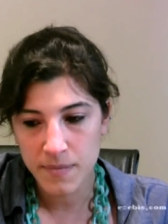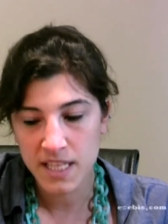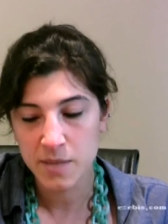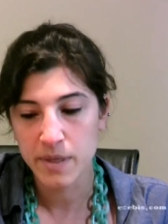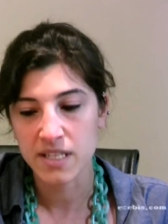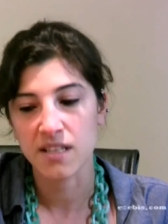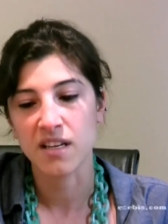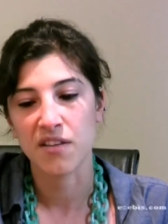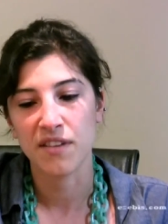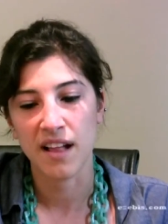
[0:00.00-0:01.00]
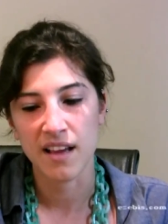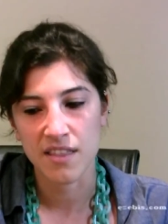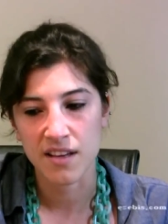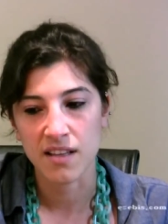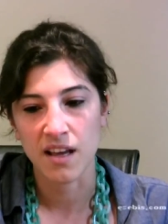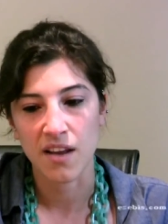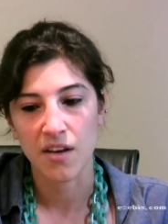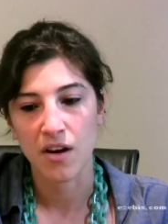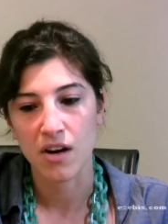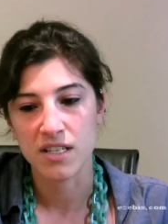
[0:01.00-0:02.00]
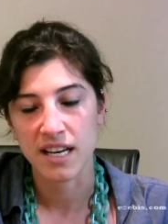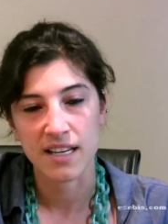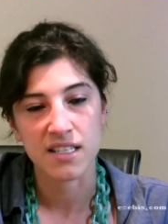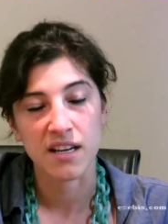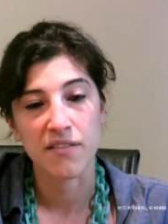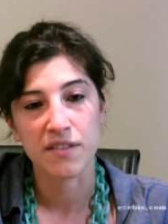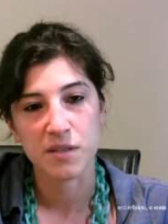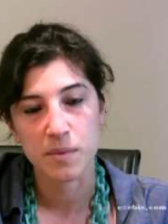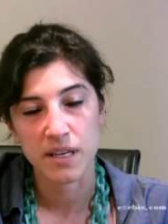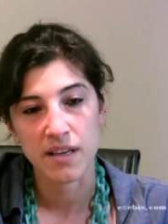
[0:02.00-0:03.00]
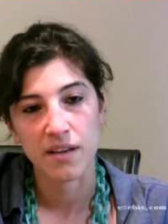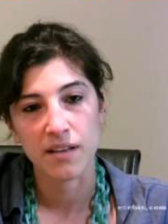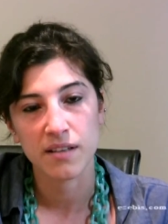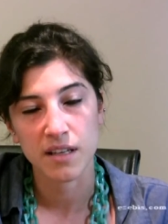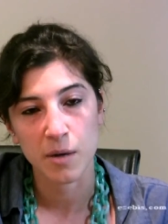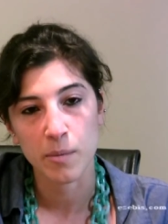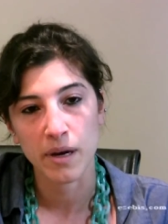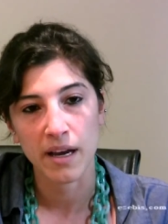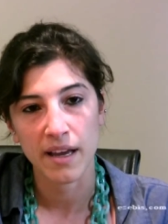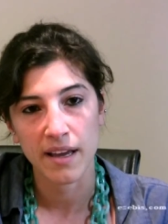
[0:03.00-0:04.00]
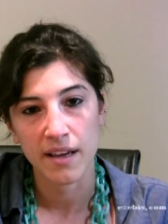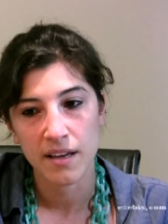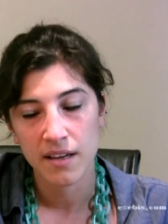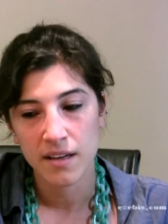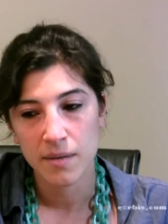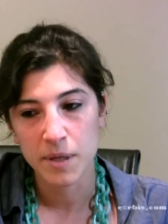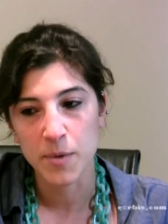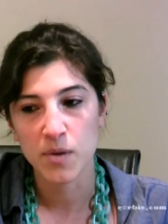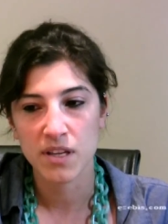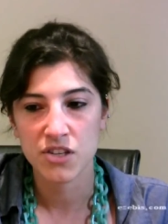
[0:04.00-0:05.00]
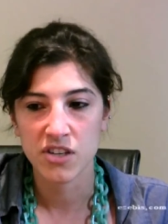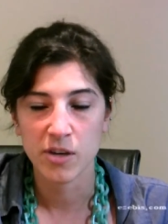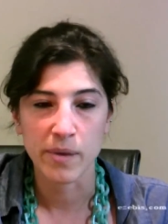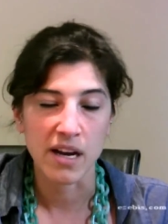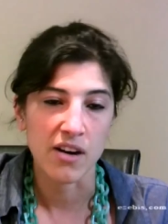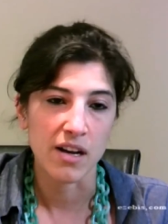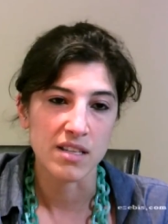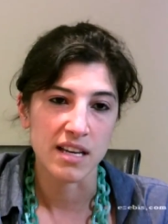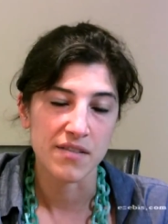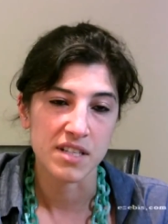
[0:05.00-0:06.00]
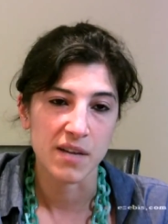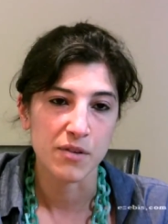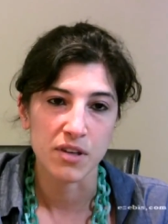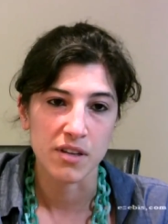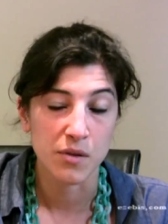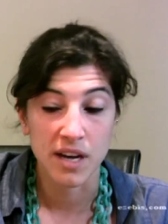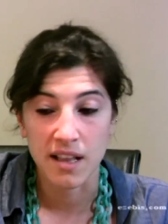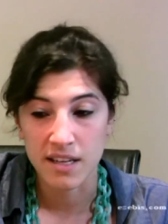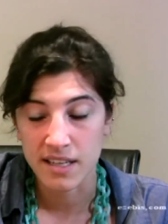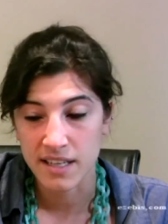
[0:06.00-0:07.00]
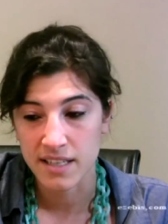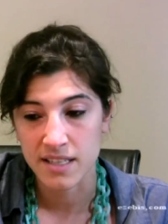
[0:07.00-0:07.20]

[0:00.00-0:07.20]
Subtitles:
this being Silicon Valley, I think a lot of the hard tech stuff is being done by people with engineering backgrounds out of Stanford, and the reality is